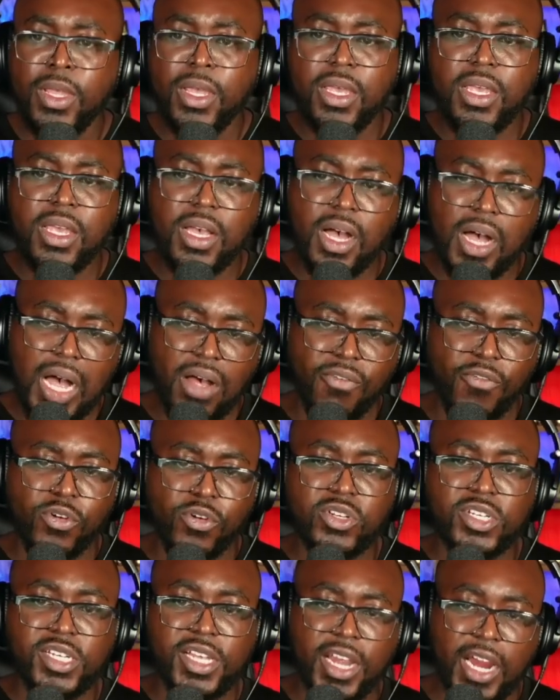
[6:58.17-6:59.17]
He
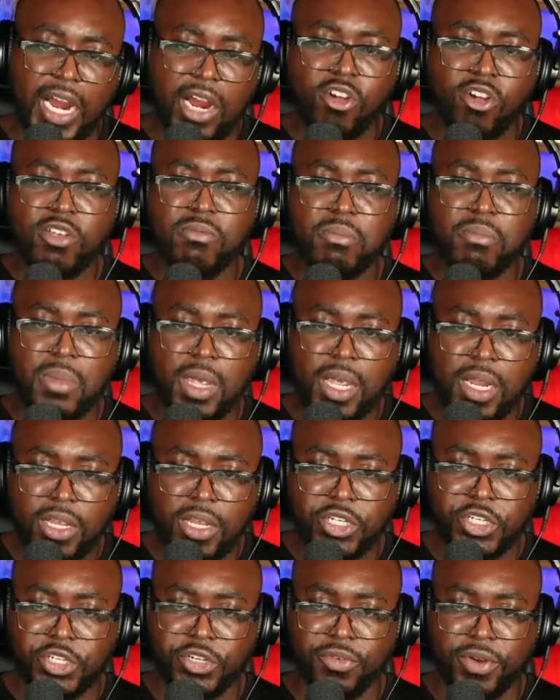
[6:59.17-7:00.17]
offers caring
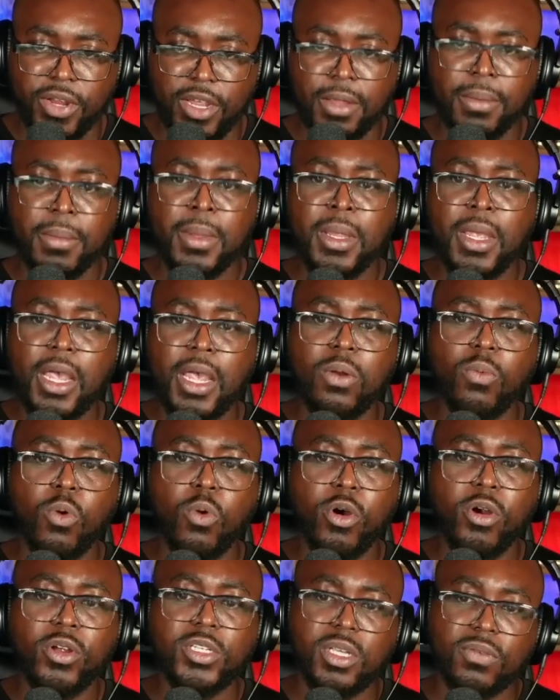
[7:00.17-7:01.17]
ministry and
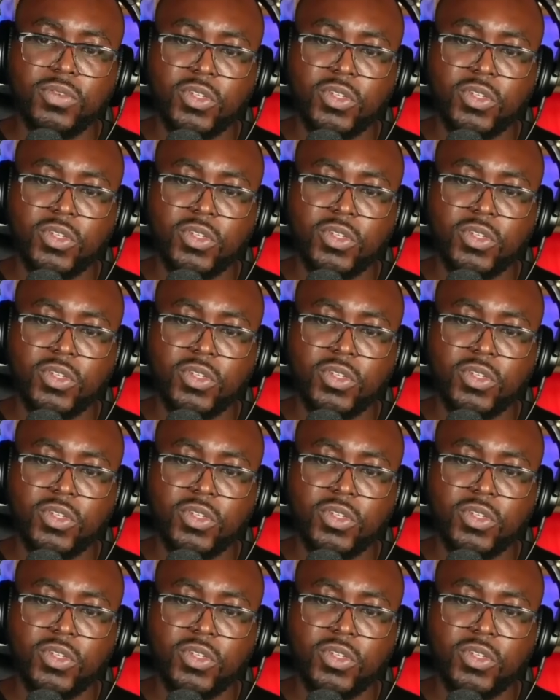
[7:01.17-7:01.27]
words of